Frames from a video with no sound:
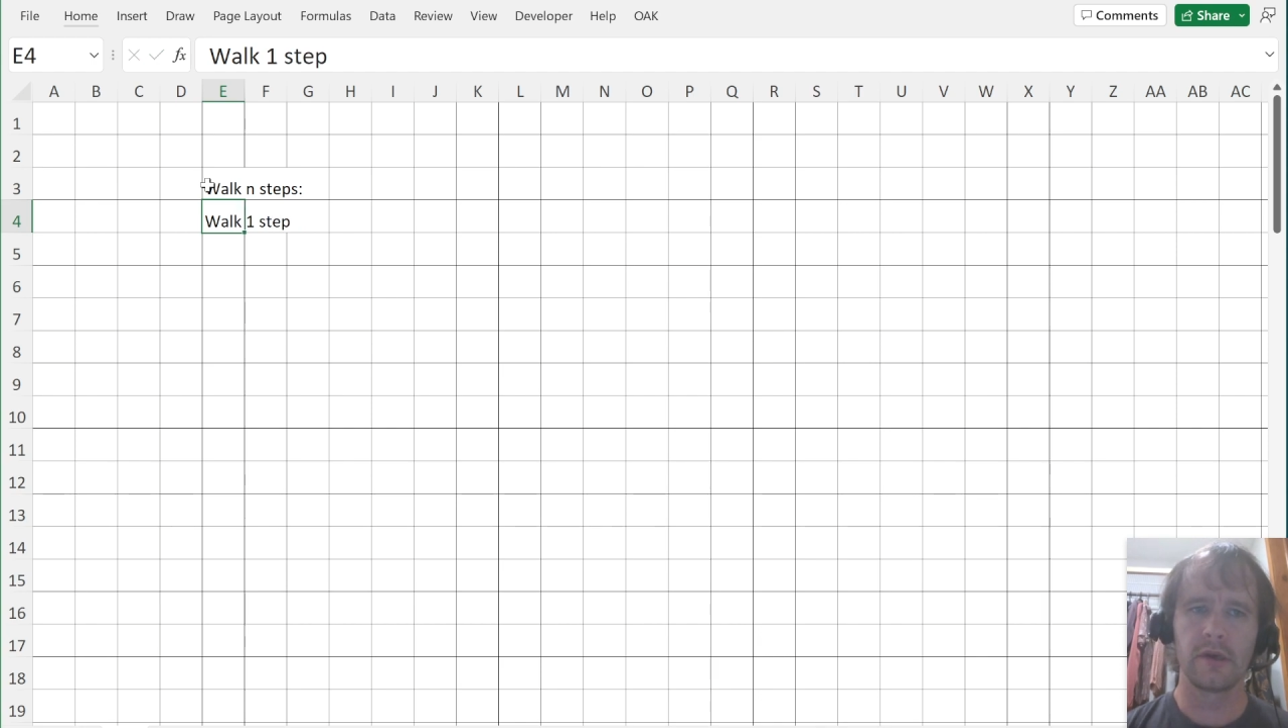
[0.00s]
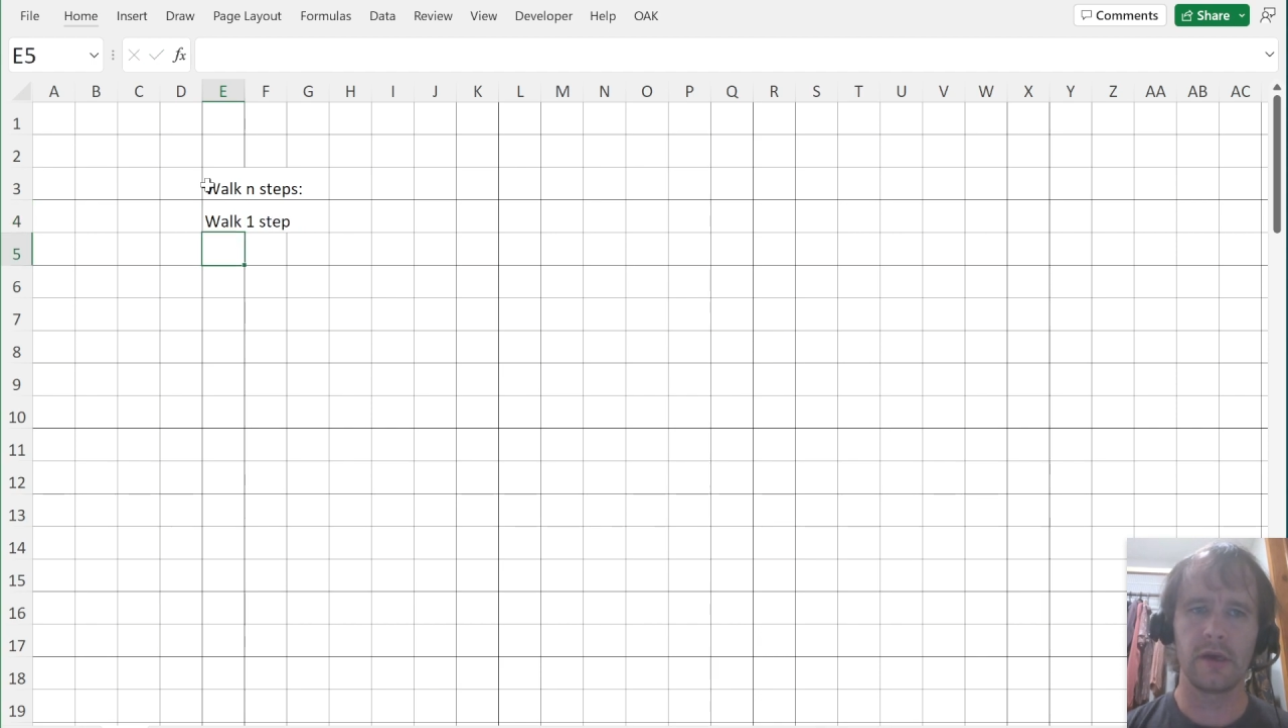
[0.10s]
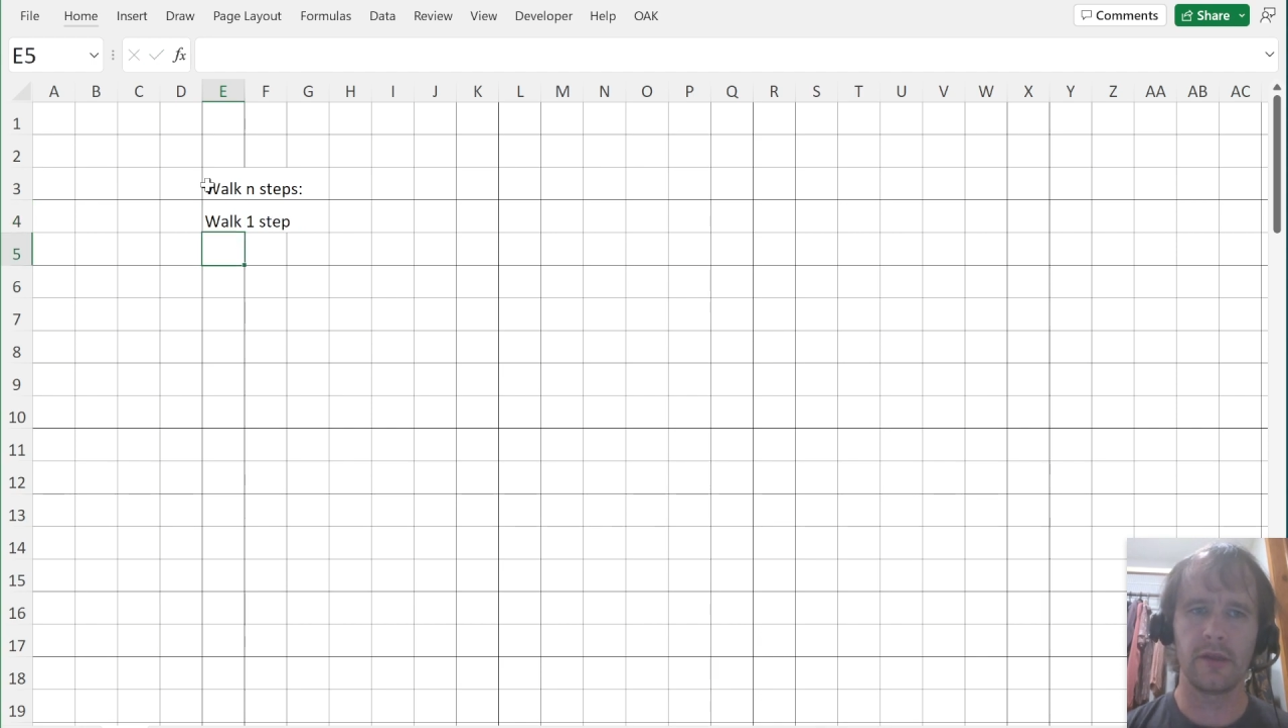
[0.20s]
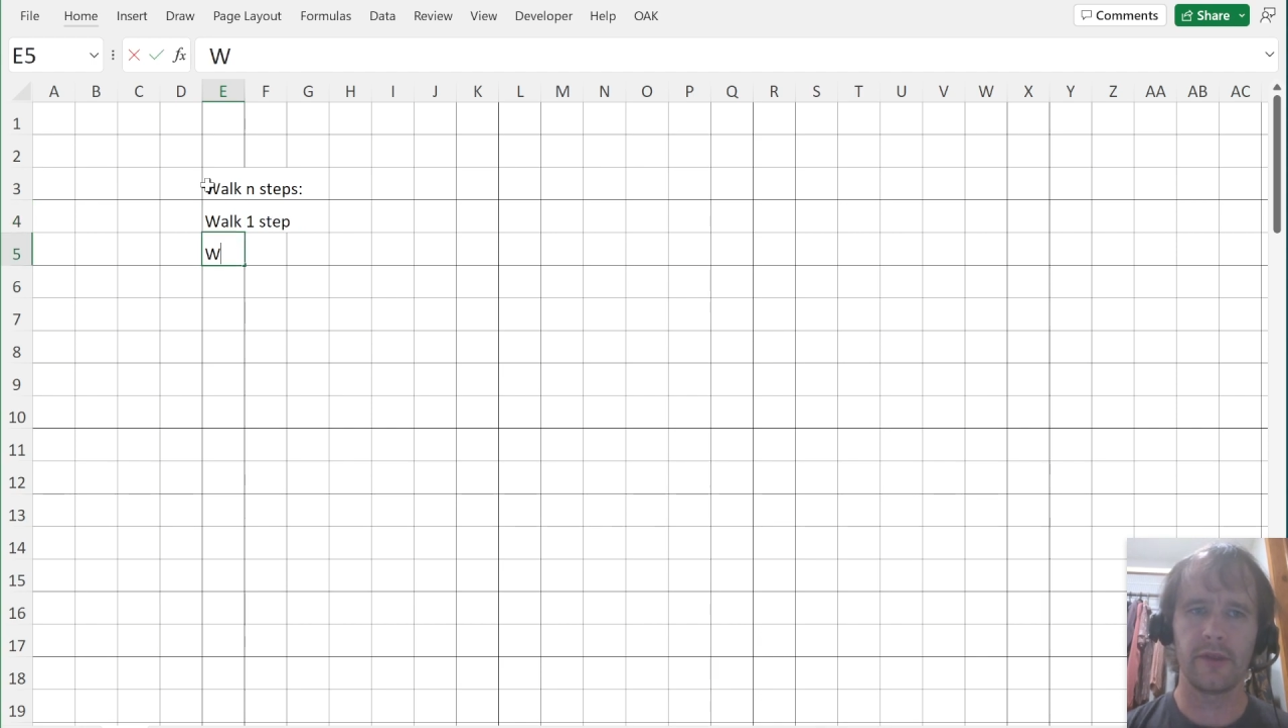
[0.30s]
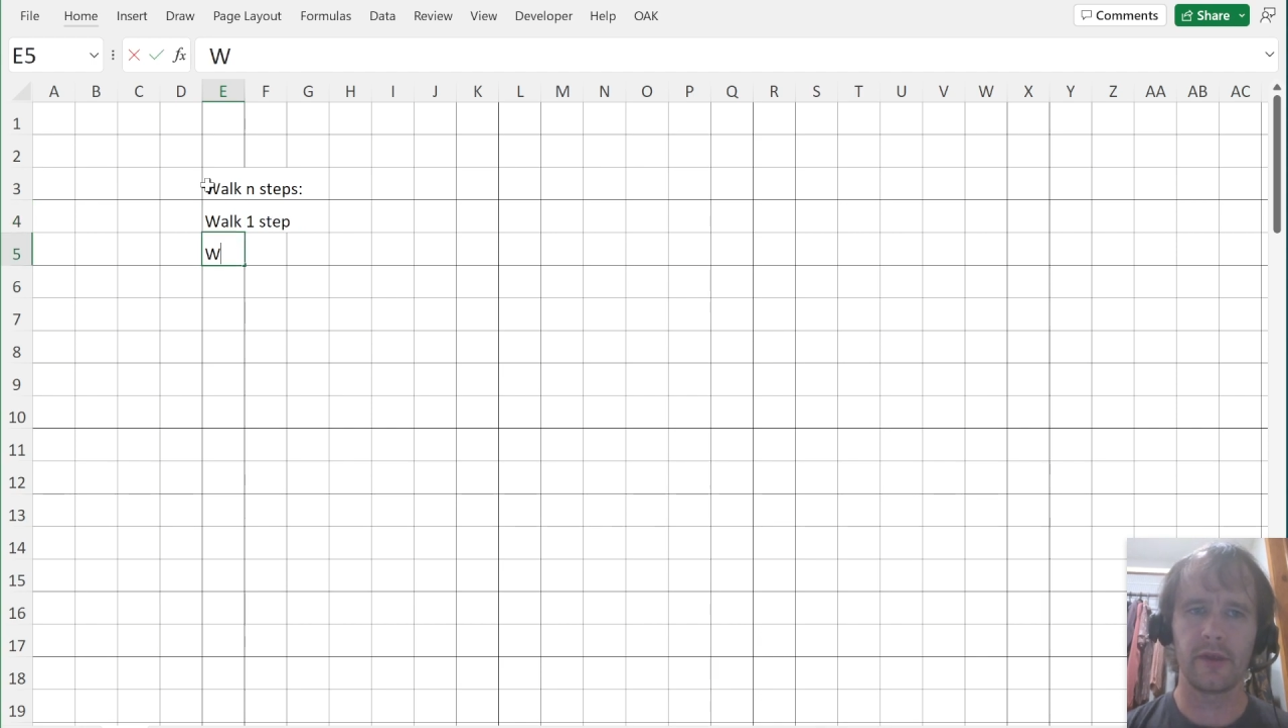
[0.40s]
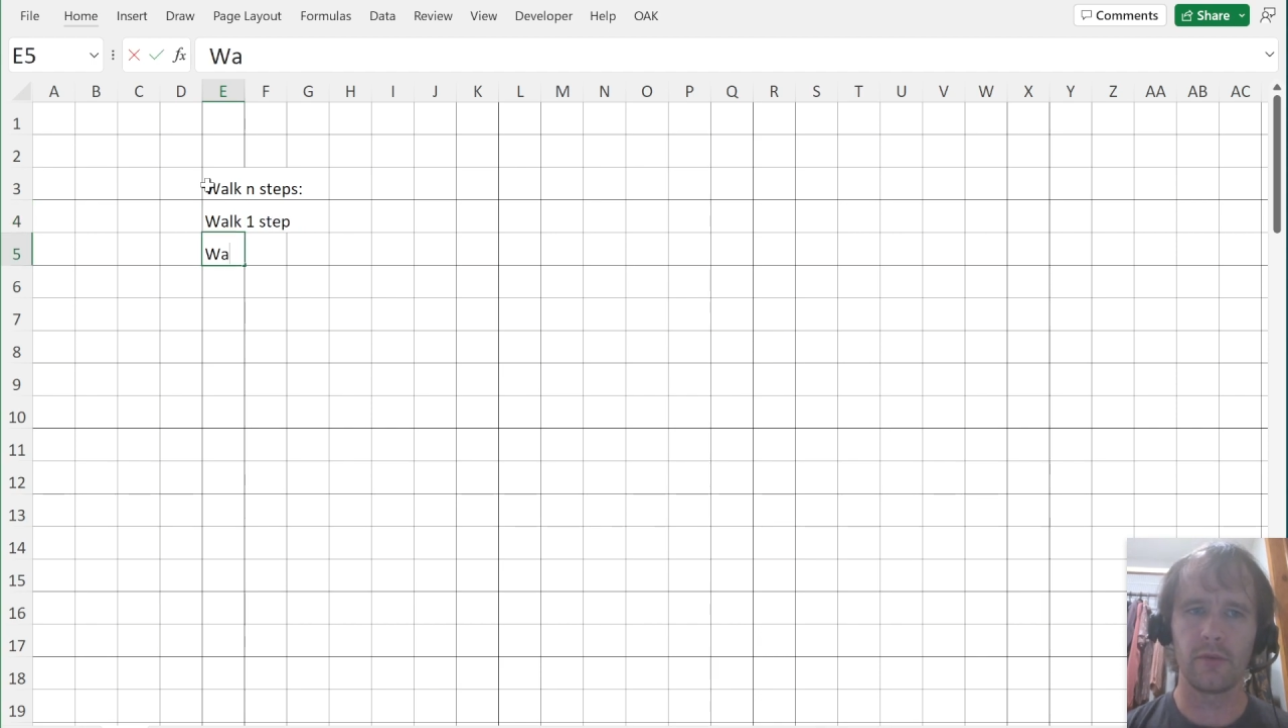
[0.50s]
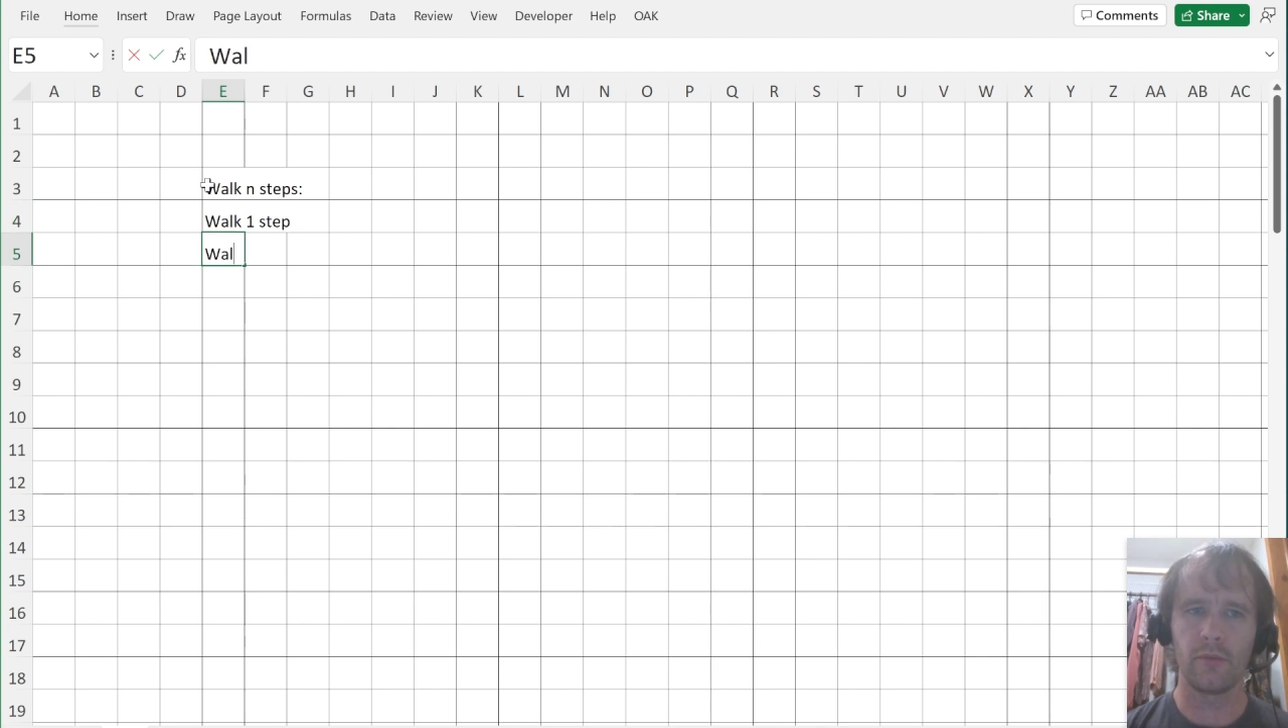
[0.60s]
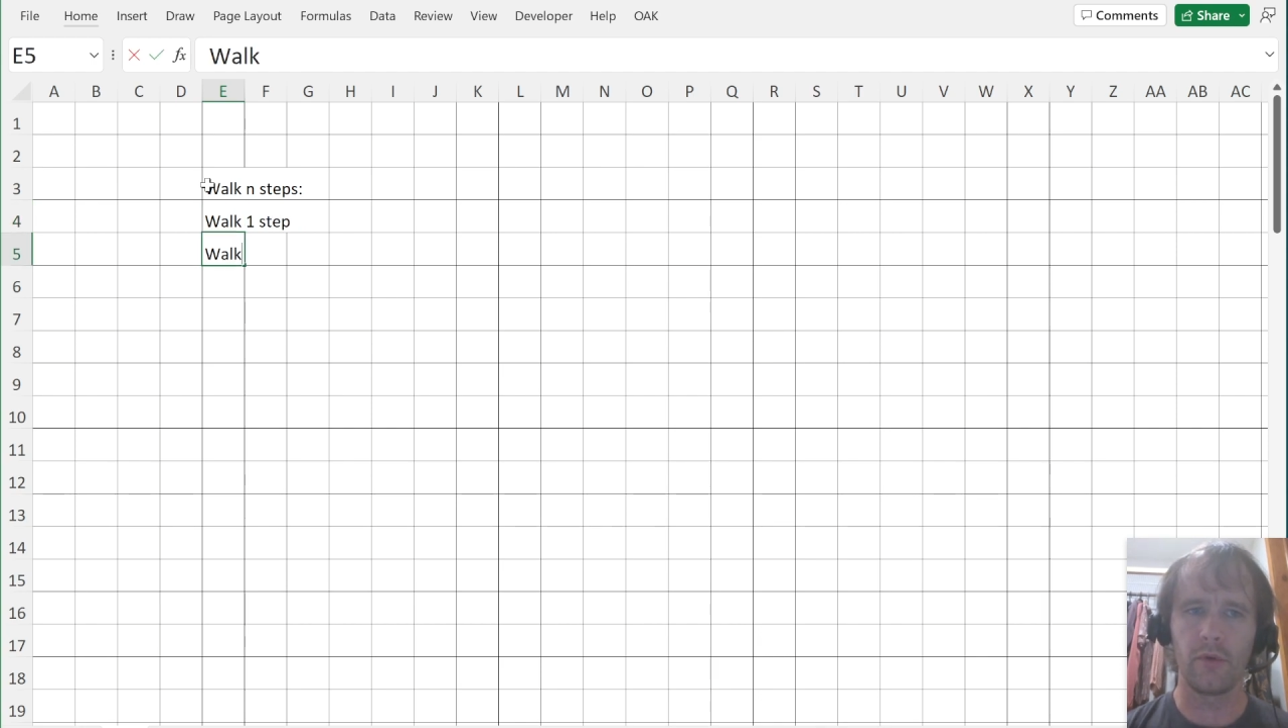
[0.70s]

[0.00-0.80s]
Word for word: and then